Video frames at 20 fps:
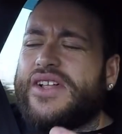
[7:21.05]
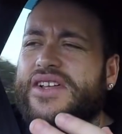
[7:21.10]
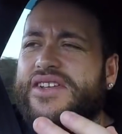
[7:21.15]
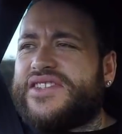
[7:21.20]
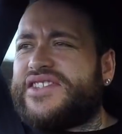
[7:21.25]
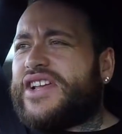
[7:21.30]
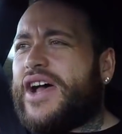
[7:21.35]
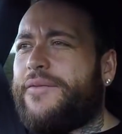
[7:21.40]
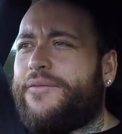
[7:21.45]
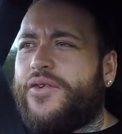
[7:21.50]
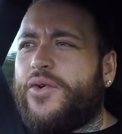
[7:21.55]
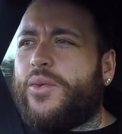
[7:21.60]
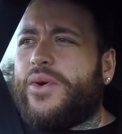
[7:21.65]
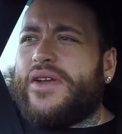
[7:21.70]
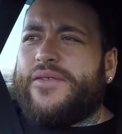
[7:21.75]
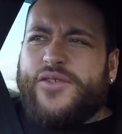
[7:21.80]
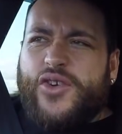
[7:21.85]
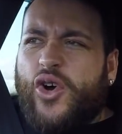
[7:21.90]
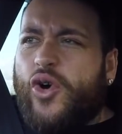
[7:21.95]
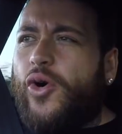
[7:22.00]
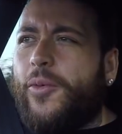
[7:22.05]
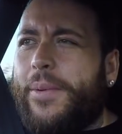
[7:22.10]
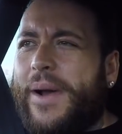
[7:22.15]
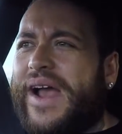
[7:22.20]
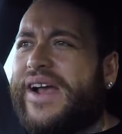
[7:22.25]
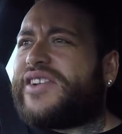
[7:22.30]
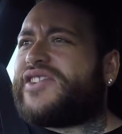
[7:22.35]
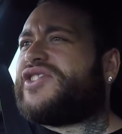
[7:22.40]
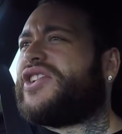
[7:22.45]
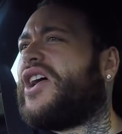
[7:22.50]
suffer with coil
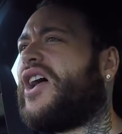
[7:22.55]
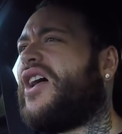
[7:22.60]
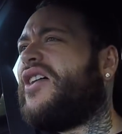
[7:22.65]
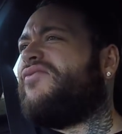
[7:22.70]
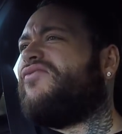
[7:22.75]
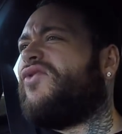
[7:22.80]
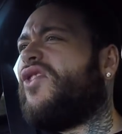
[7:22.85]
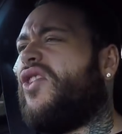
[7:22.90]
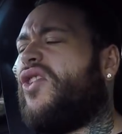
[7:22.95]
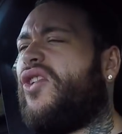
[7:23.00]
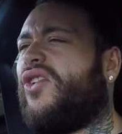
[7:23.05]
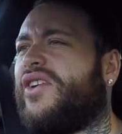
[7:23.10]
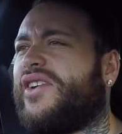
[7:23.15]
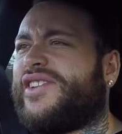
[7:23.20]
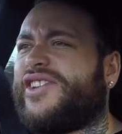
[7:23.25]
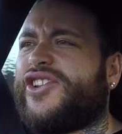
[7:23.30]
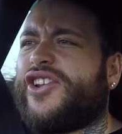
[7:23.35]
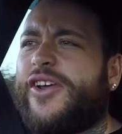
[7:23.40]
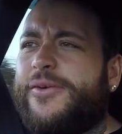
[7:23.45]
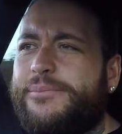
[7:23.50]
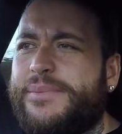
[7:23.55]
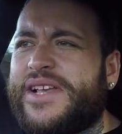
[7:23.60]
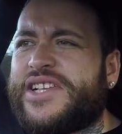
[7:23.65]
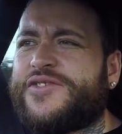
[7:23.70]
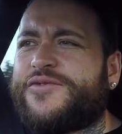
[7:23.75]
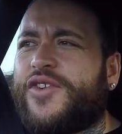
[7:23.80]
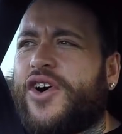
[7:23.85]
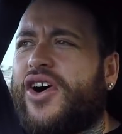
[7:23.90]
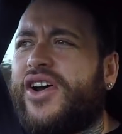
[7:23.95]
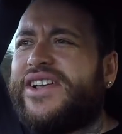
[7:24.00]
packs going wrong and, you know,
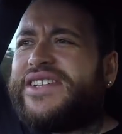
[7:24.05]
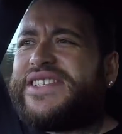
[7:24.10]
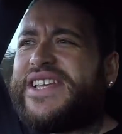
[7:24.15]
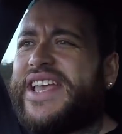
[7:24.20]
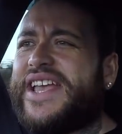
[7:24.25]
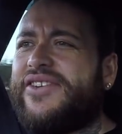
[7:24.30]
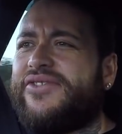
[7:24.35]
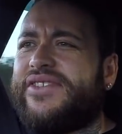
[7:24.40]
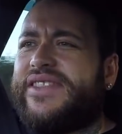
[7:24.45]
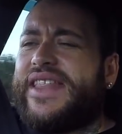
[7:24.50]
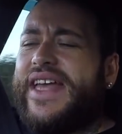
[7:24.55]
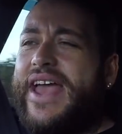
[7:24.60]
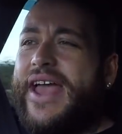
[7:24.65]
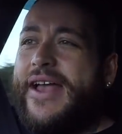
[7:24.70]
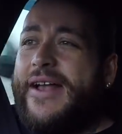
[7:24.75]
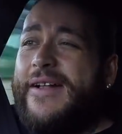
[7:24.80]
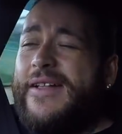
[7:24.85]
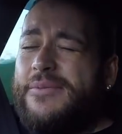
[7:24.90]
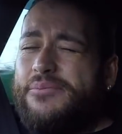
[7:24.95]
misfires here and there,